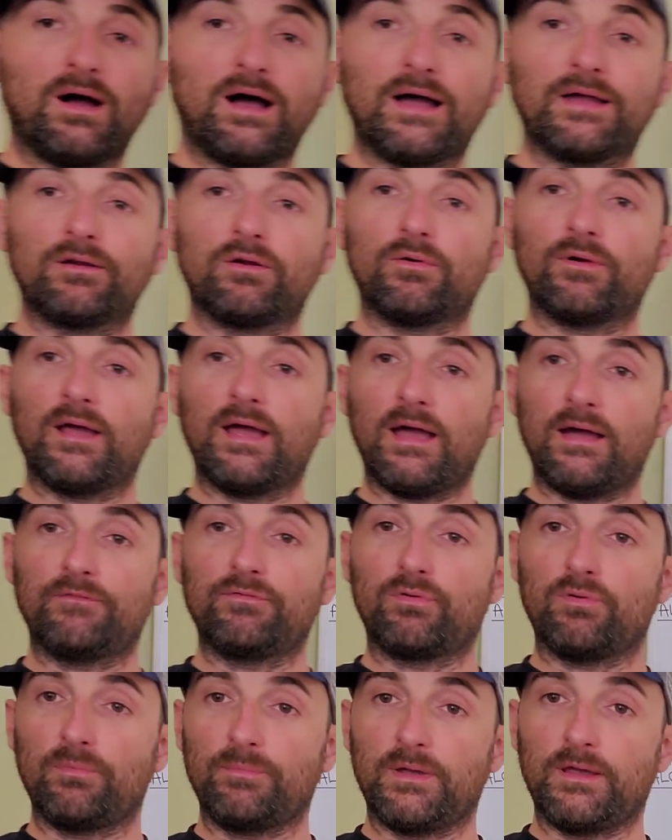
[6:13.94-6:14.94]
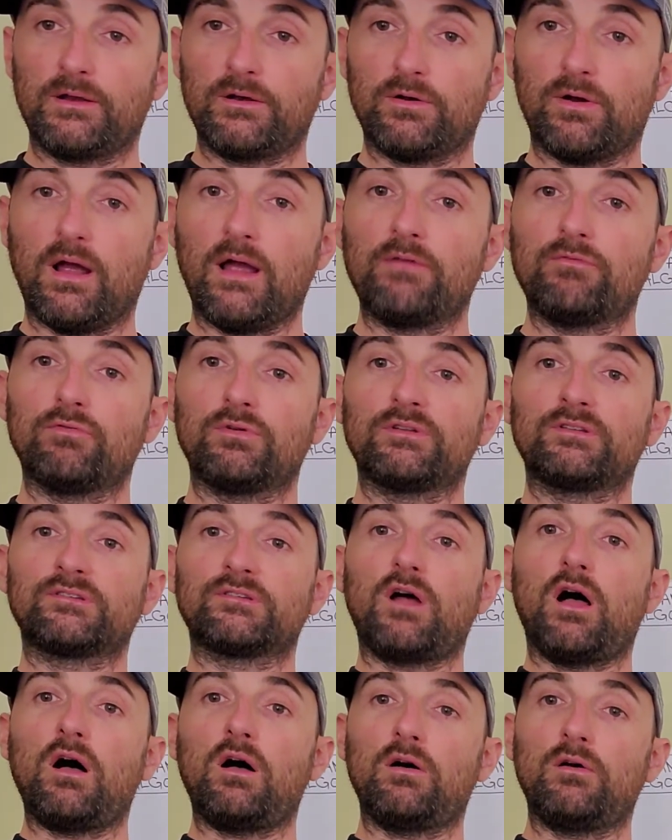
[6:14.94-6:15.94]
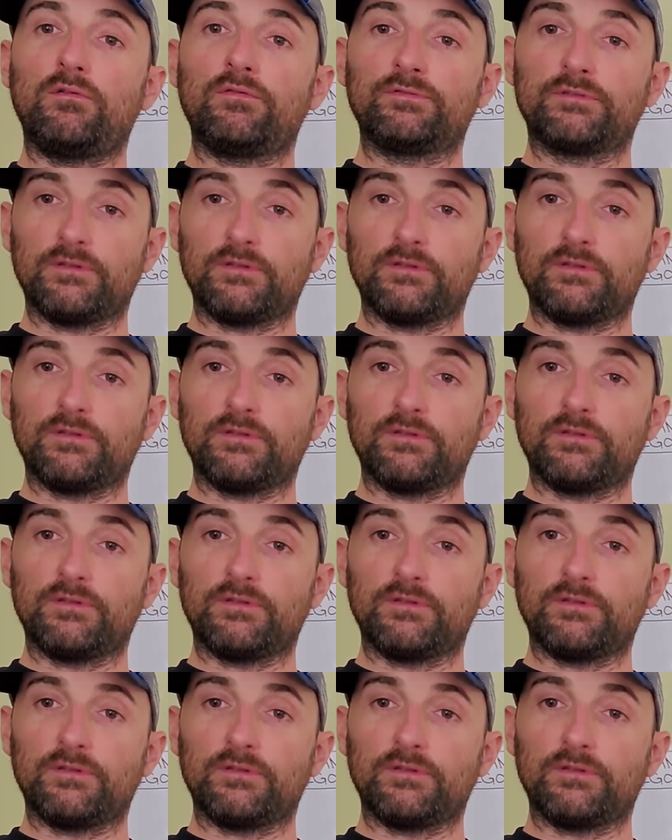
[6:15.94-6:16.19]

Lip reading: I don't have a remainder. I've resolved